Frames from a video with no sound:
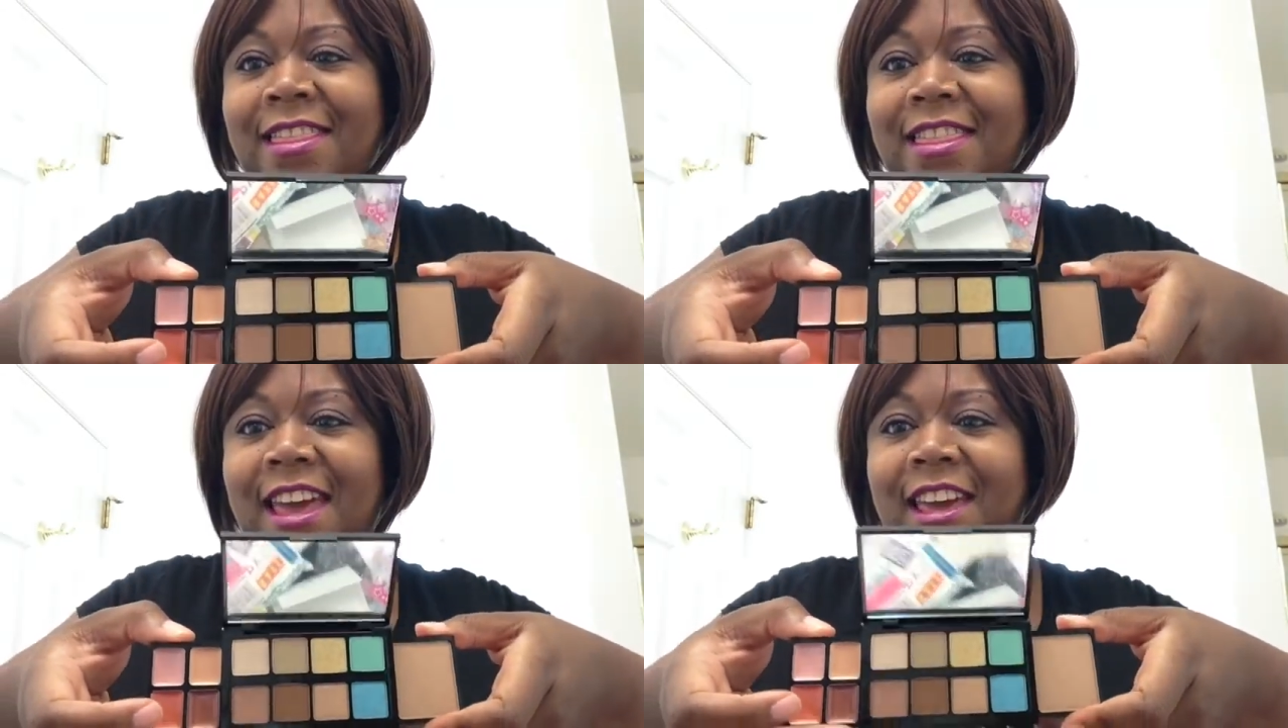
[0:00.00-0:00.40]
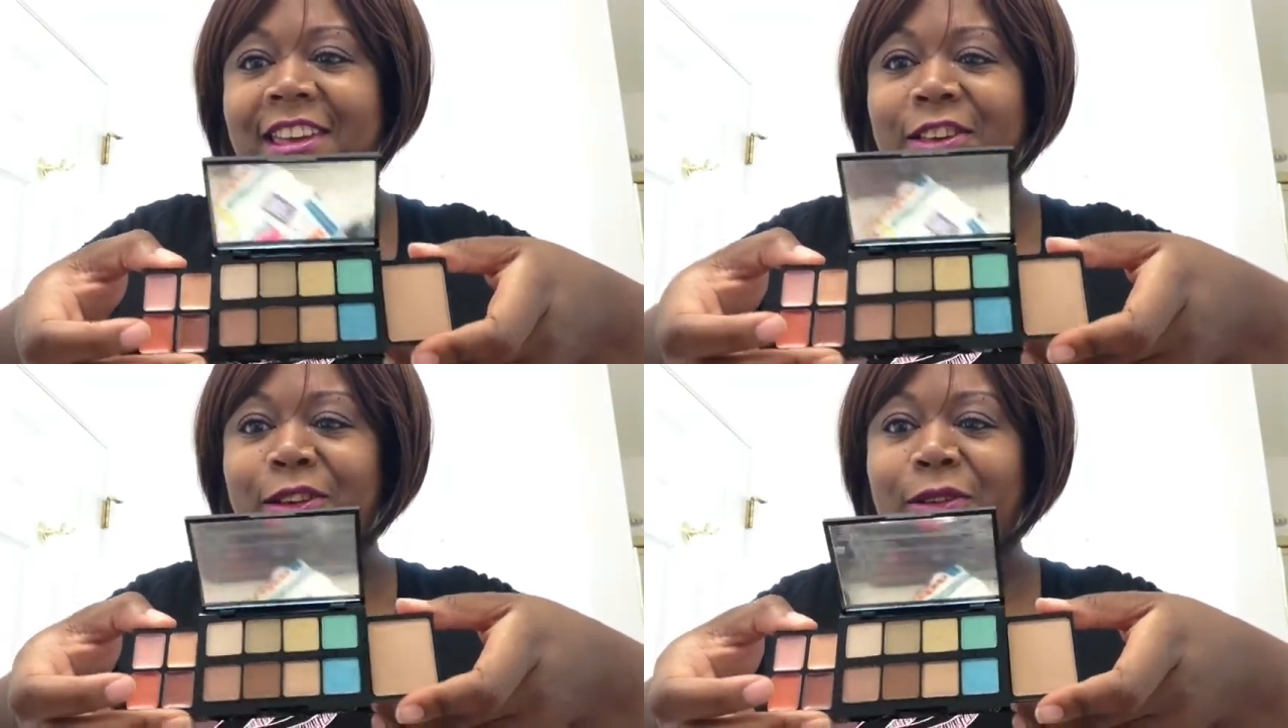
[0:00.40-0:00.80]
Thank
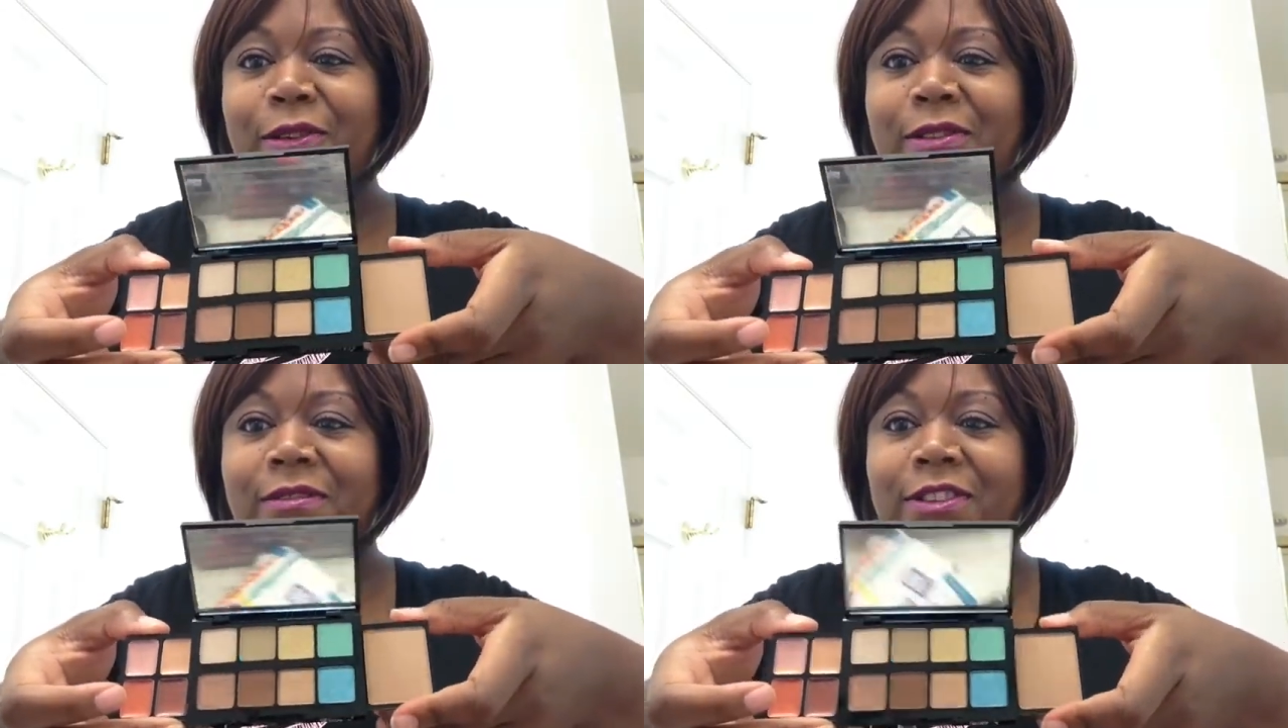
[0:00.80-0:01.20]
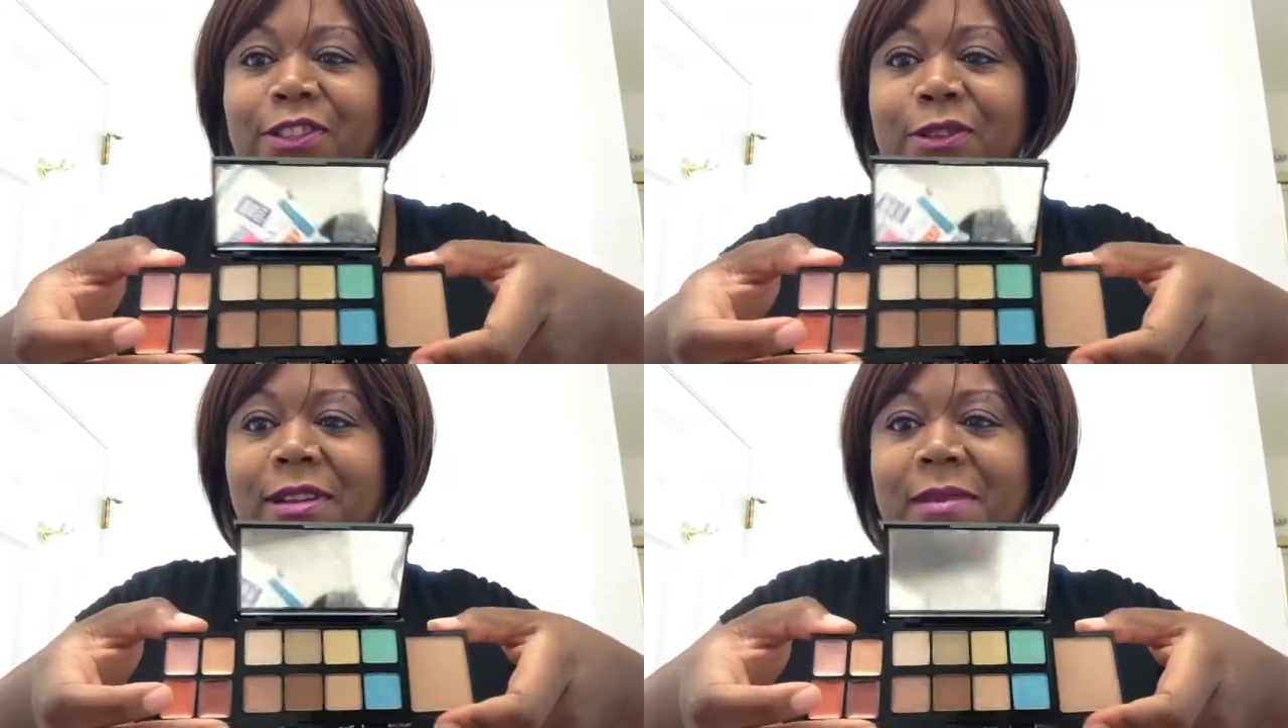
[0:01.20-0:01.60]
you for
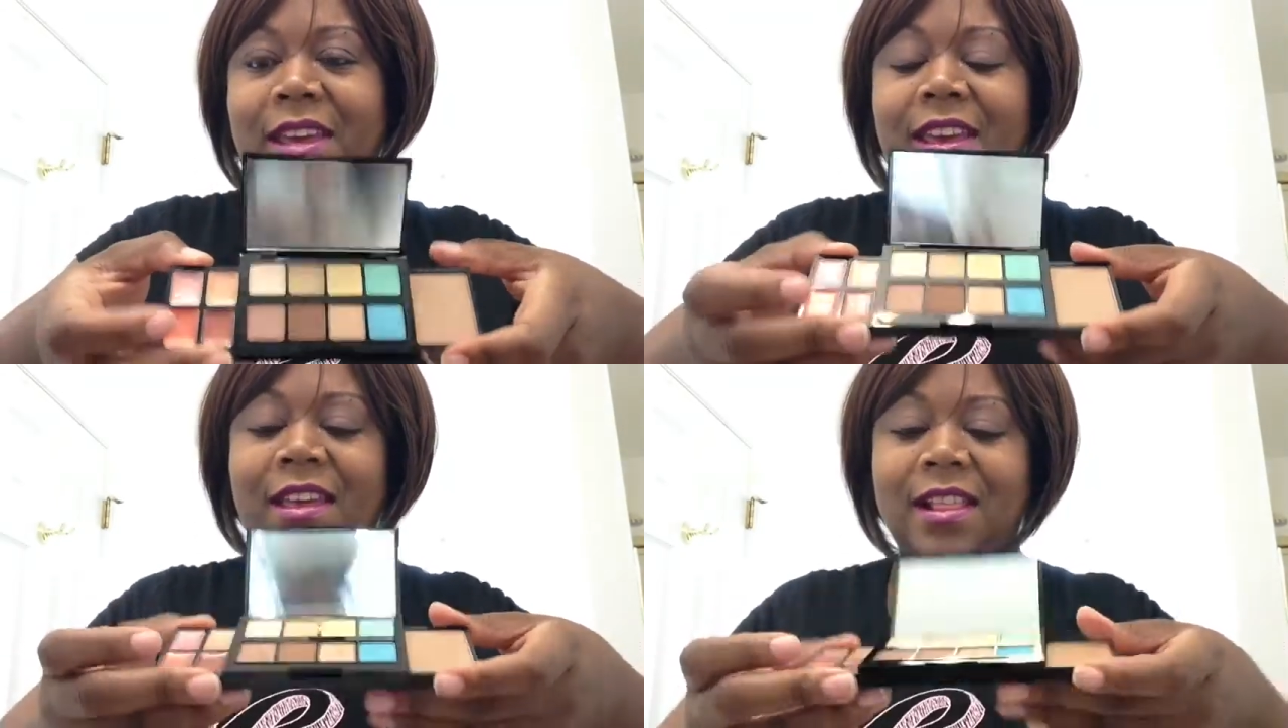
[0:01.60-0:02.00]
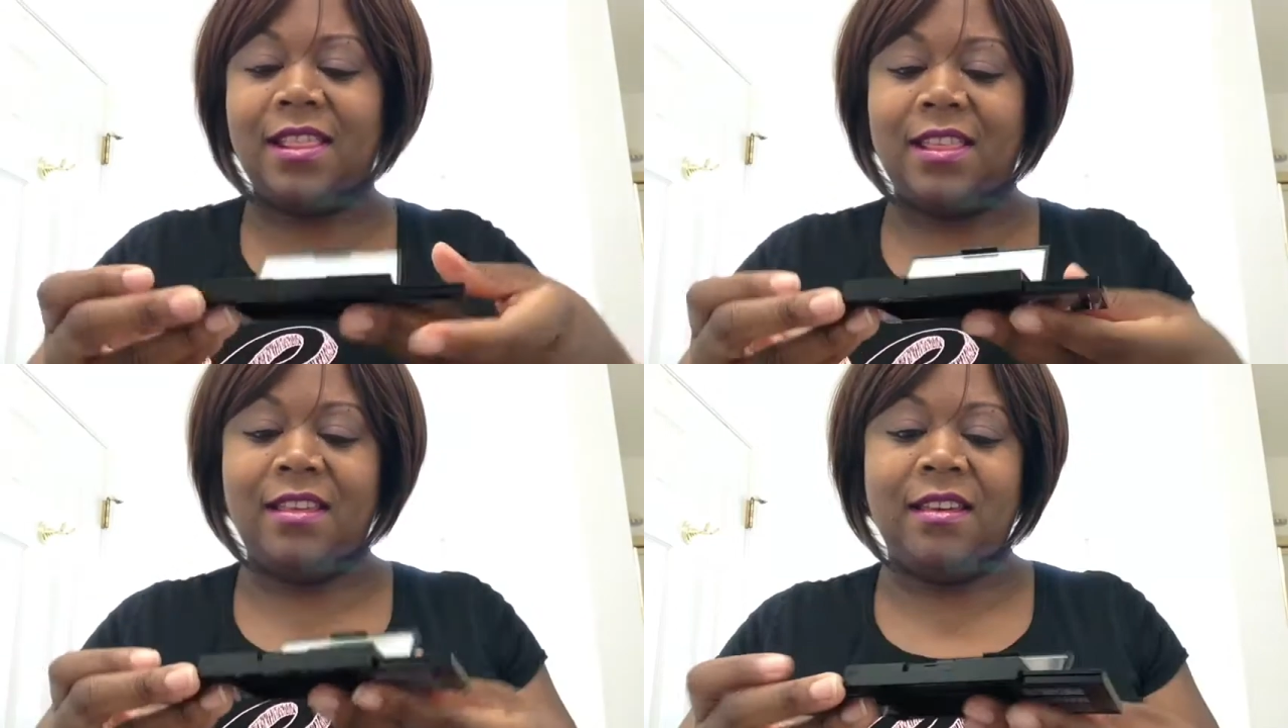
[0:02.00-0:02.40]
joining me
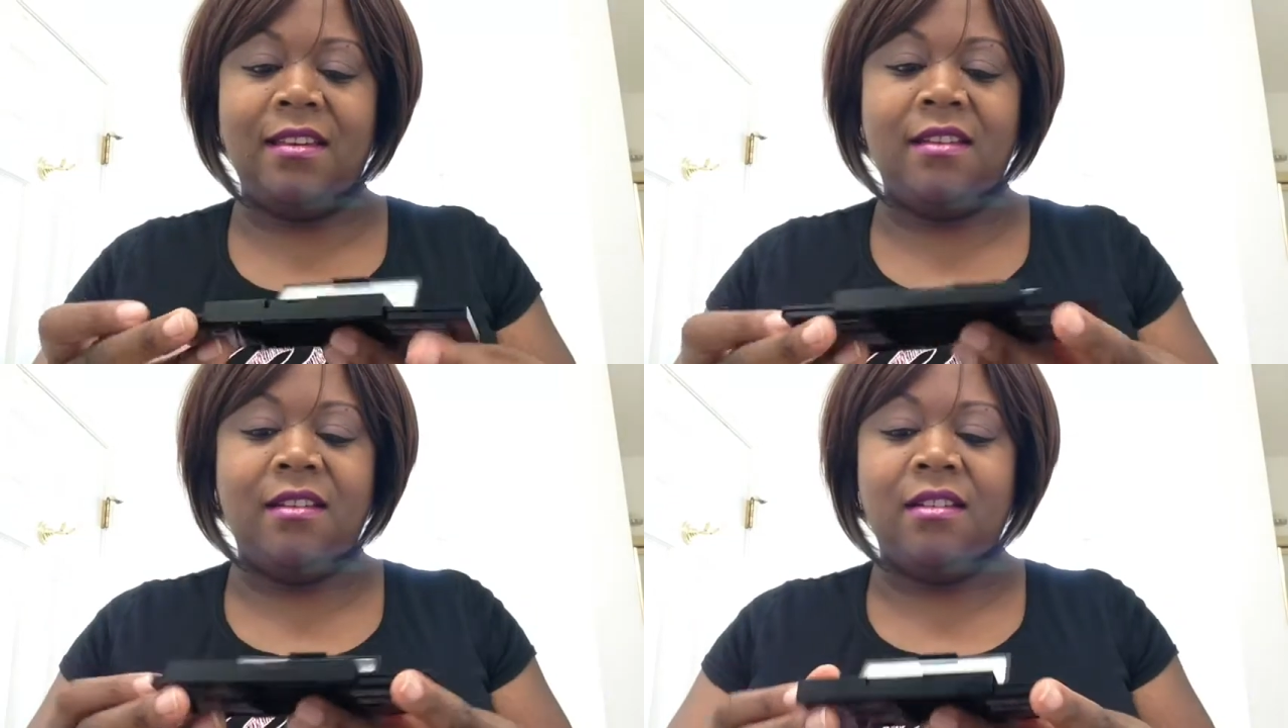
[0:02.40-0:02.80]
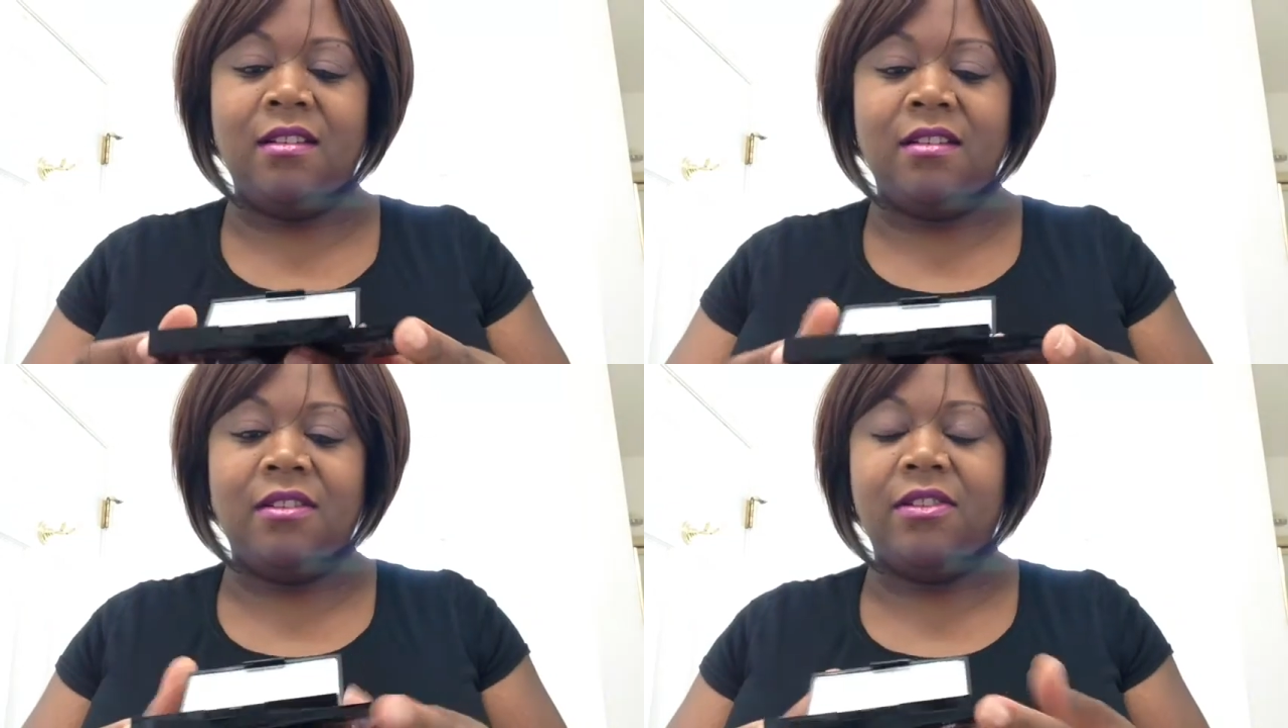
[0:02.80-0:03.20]

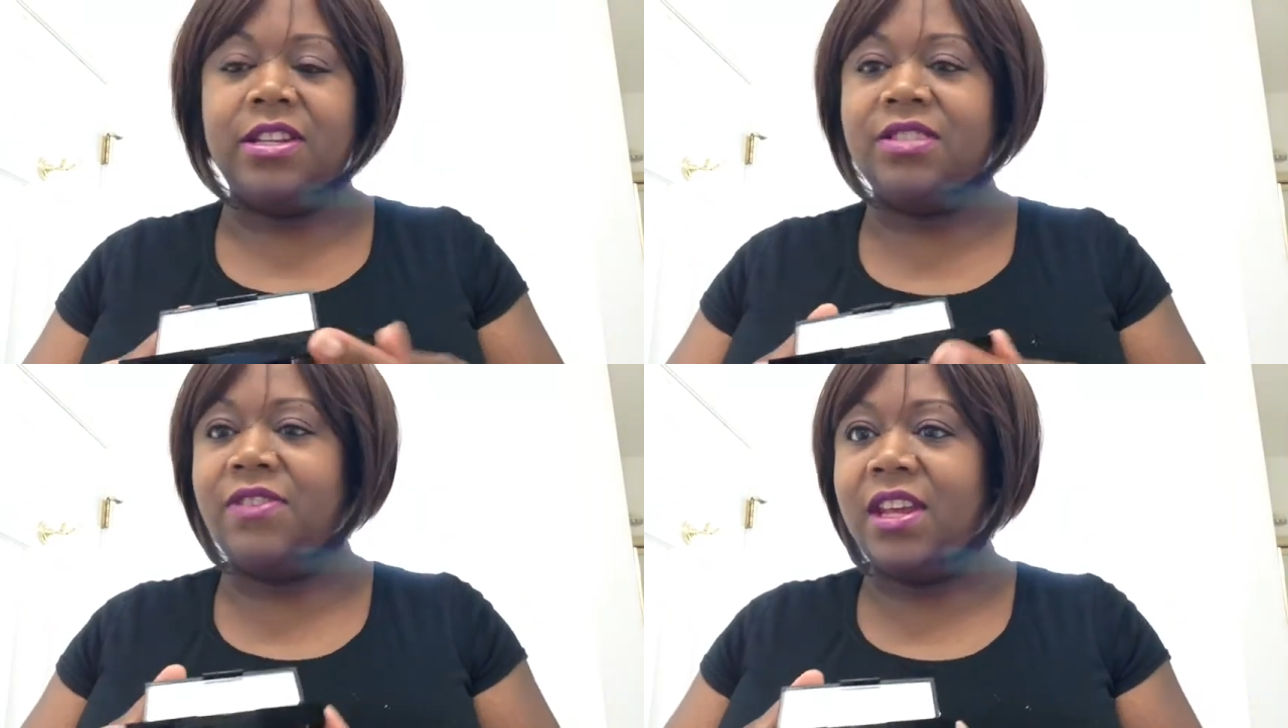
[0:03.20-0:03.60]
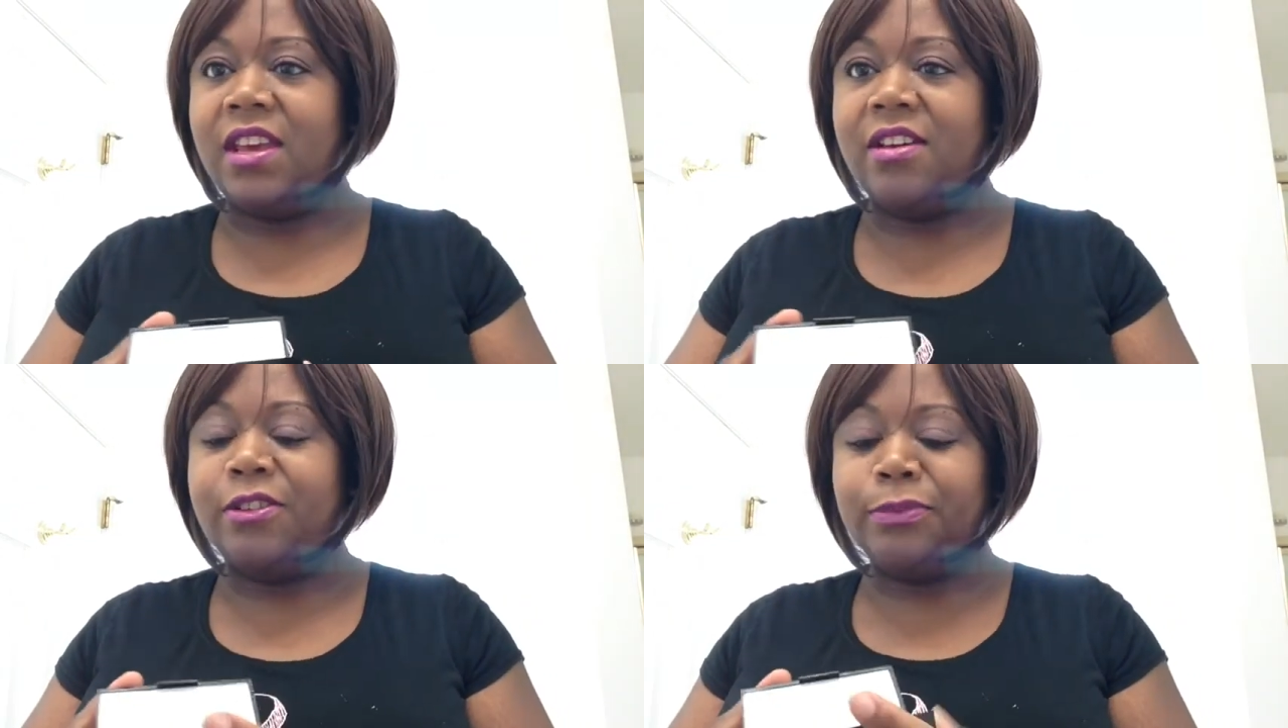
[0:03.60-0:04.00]
on this
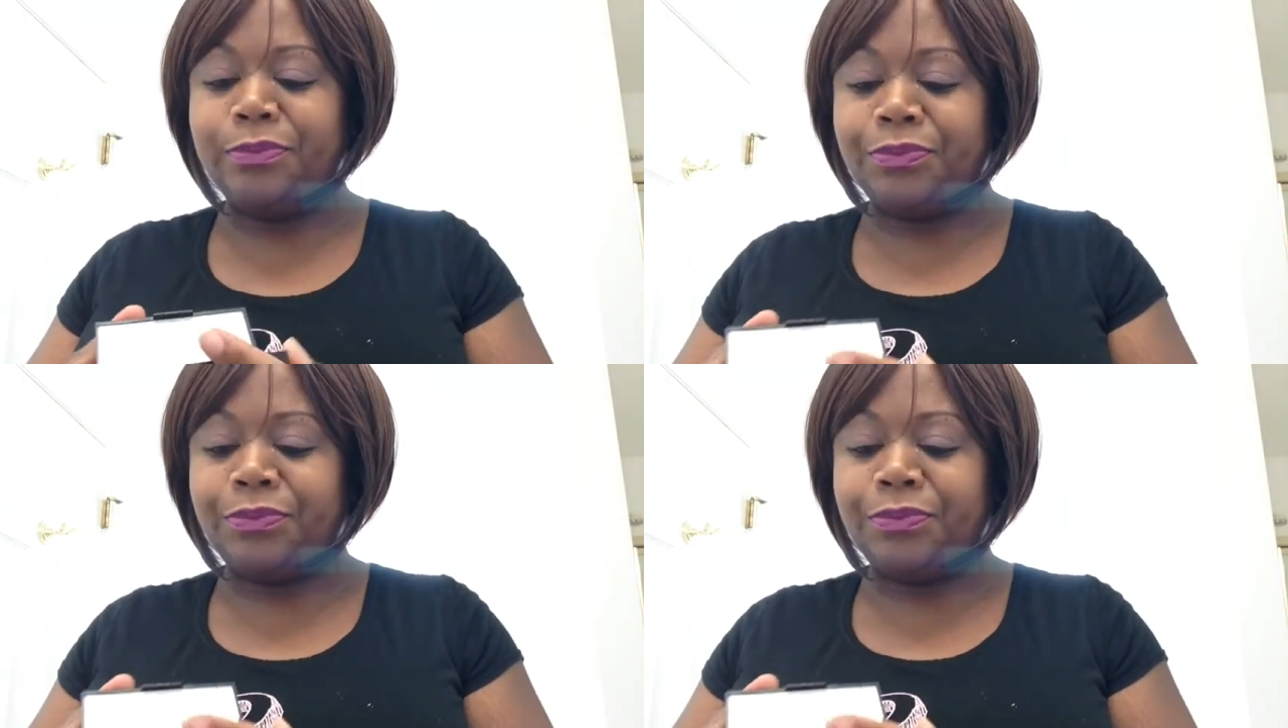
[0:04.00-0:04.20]
video.